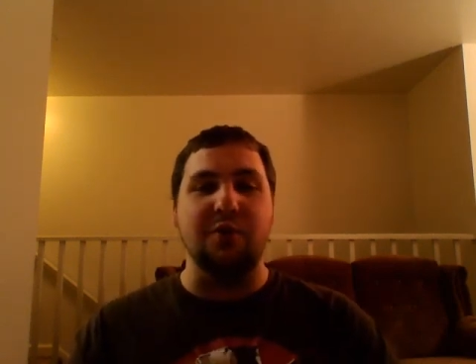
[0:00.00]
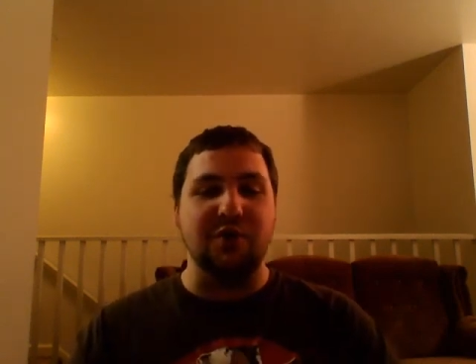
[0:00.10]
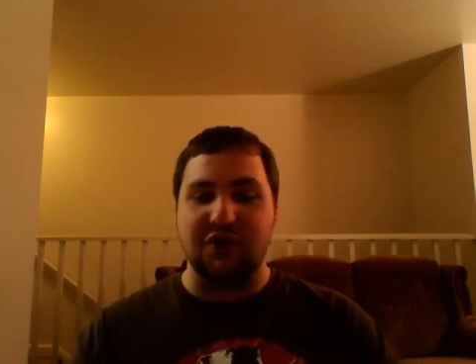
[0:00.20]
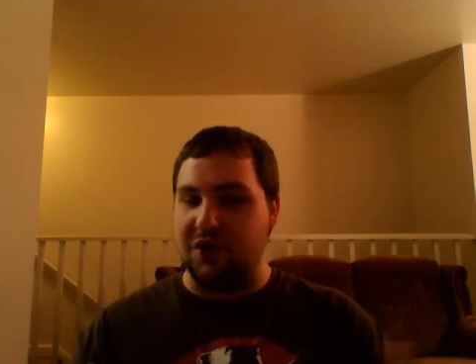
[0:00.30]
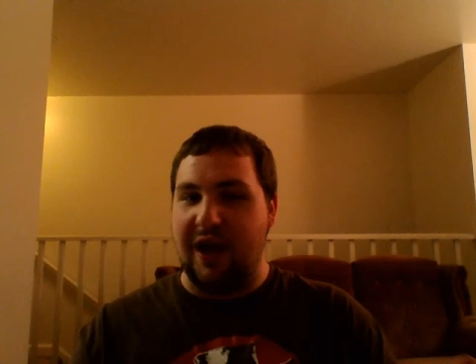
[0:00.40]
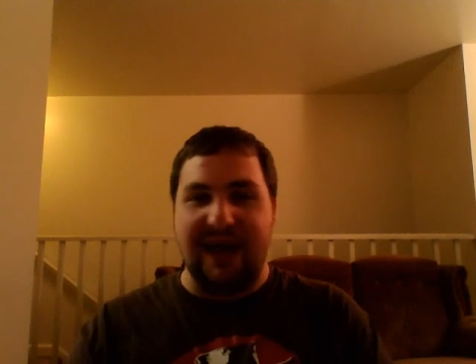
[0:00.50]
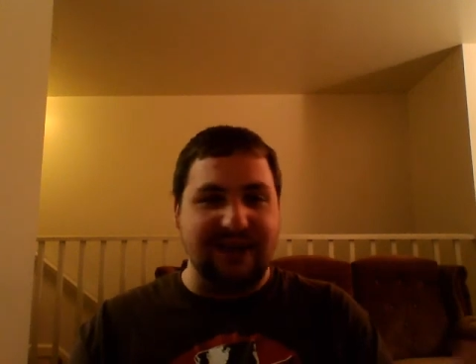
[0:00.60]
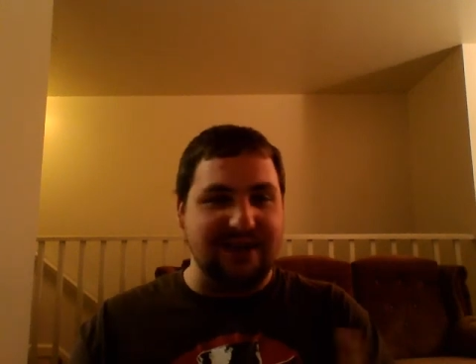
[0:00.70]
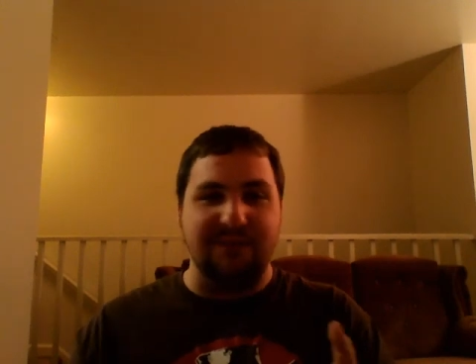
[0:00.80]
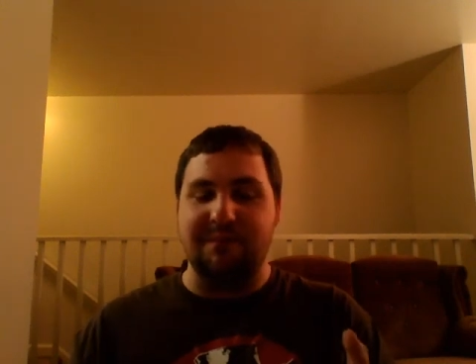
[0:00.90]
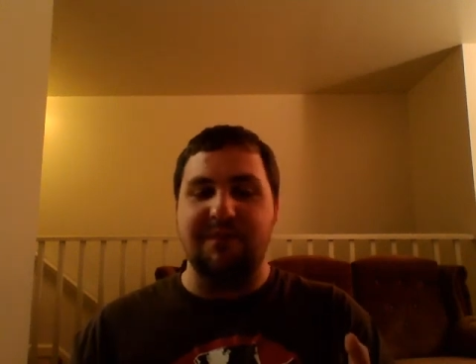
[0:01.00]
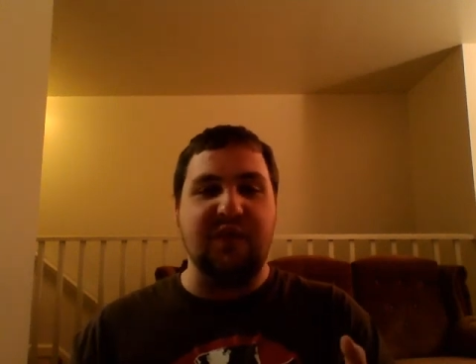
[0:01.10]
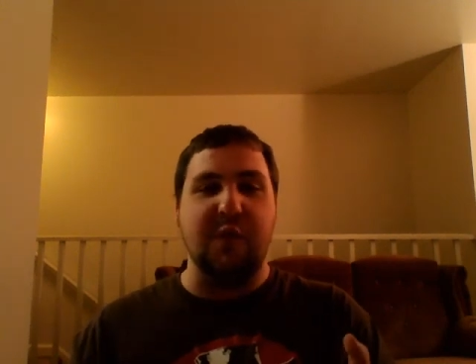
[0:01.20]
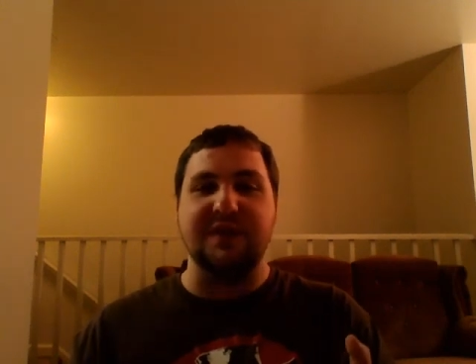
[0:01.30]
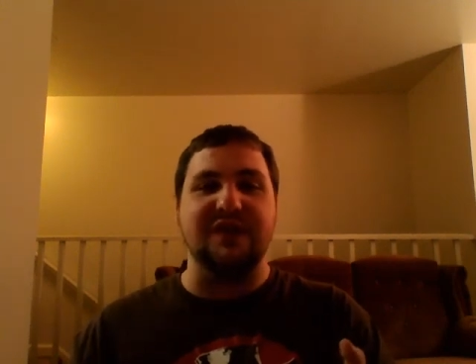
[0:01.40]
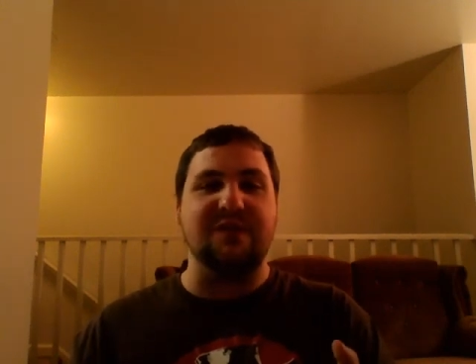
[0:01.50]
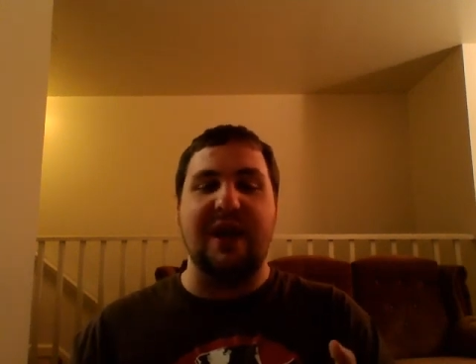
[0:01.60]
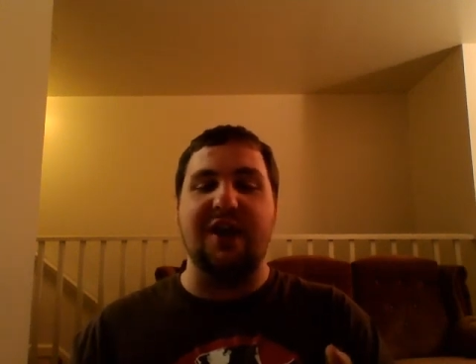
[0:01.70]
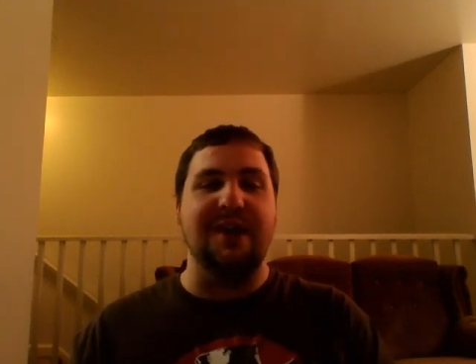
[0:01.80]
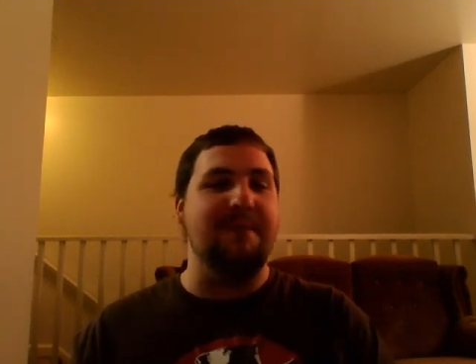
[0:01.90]
who was trying to force his
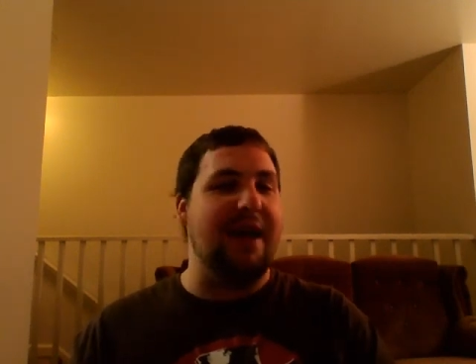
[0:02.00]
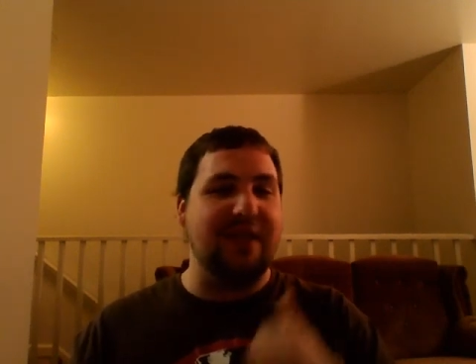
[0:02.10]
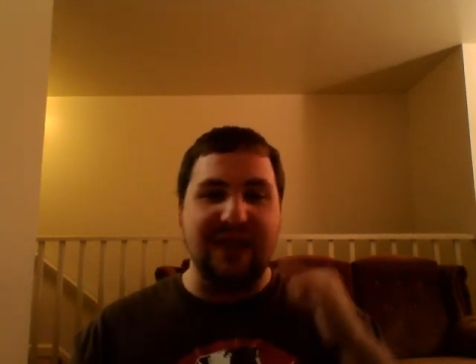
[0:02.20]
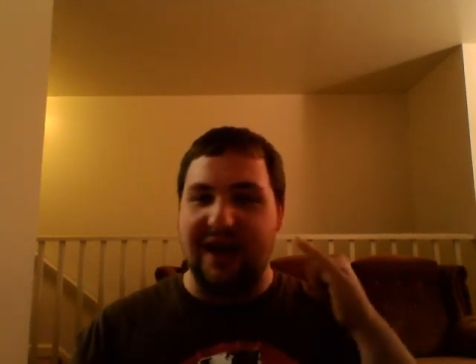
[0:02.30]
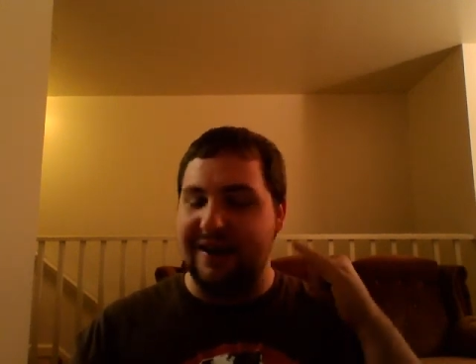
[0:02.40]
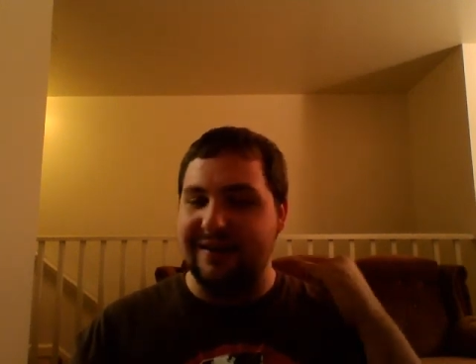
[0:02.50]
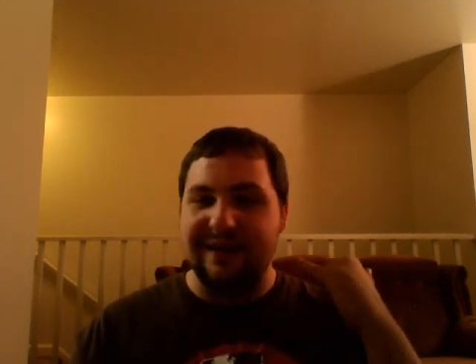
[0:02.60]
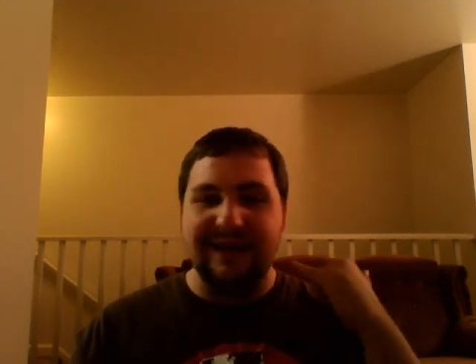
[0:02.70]
way onto Beth, got